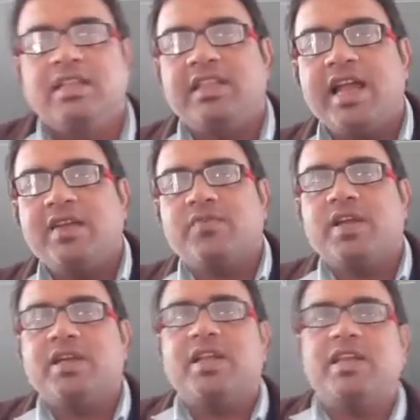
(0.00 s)
that
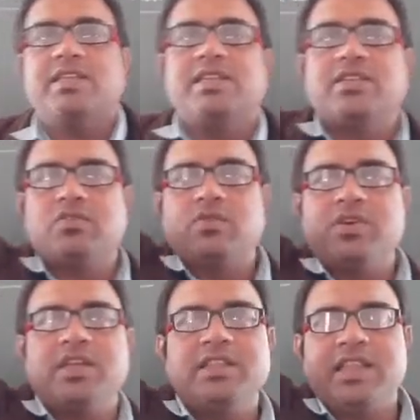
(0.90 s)
work done is
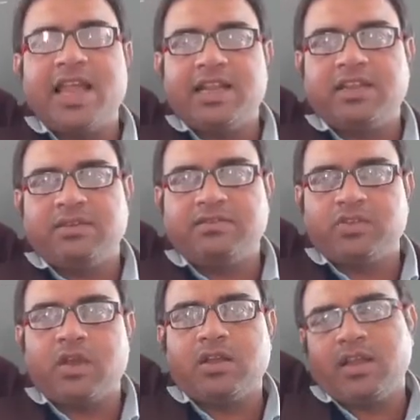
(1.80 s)
stored in that
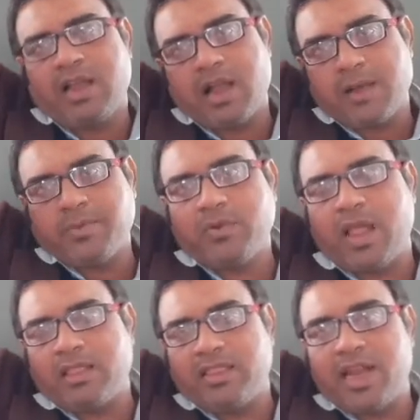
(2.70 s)
chalk up to
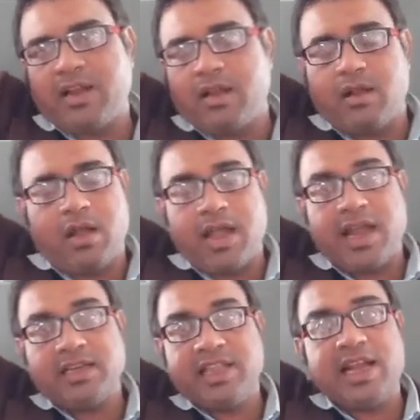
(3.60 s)
that
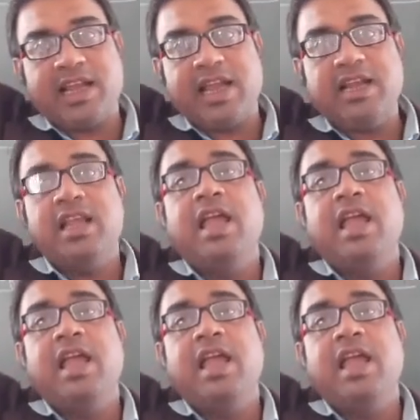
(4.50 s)
at that height.